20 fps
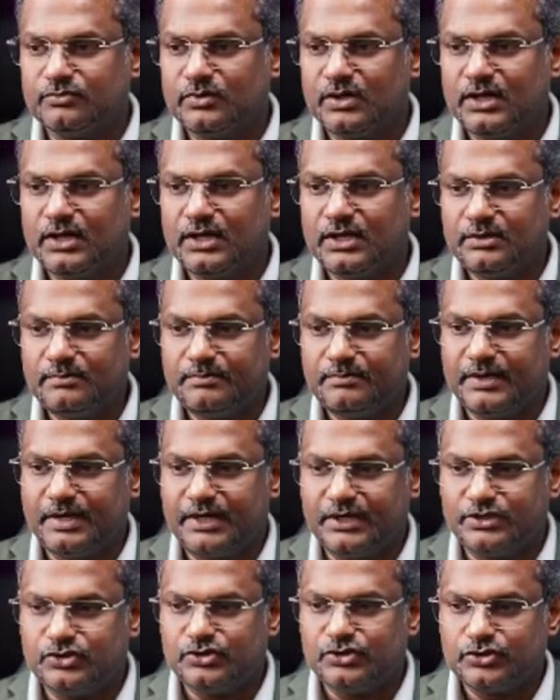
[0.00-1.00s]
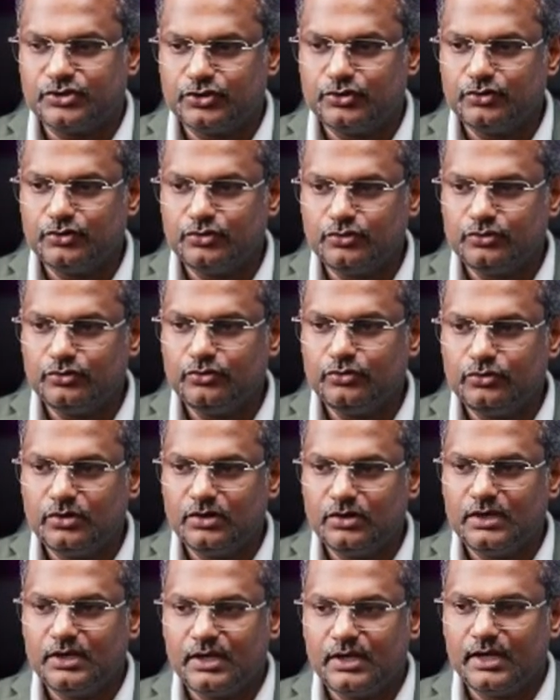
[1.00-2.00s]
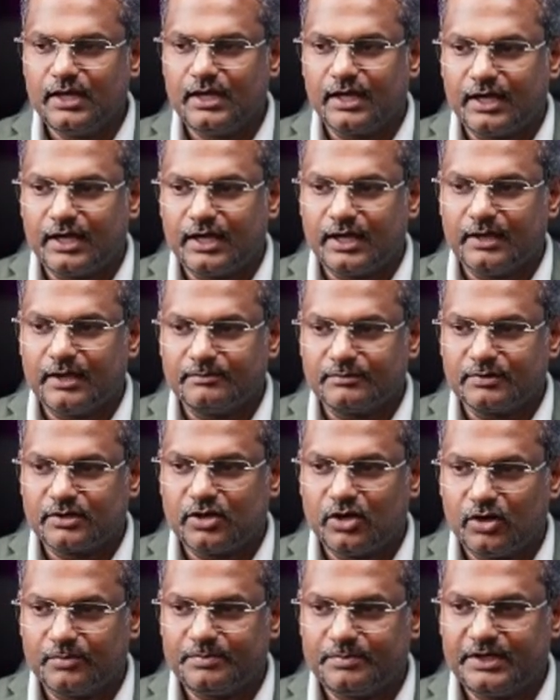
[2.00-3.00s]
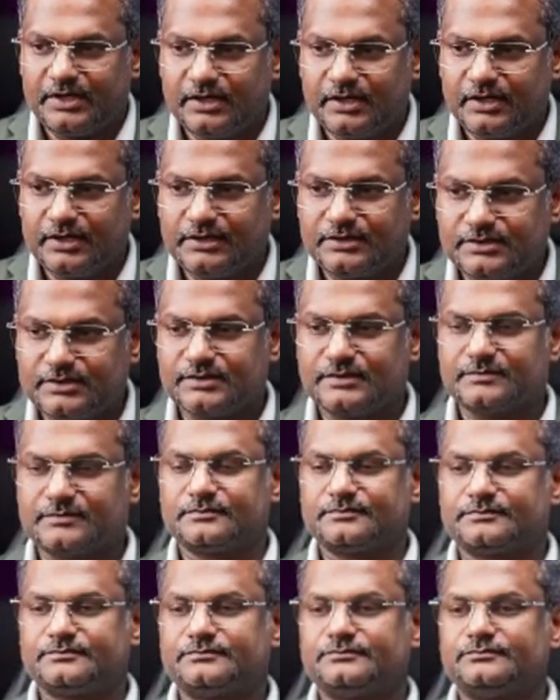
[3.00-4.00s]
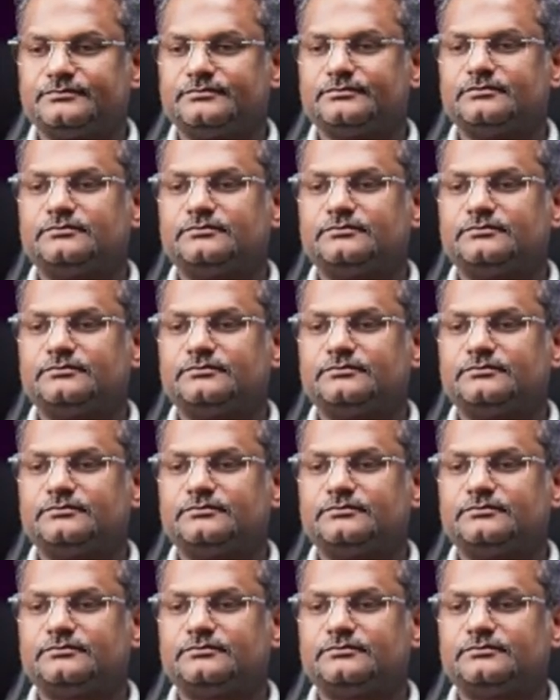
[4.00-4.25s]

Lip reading: Page 1, page 2, I'm copying it.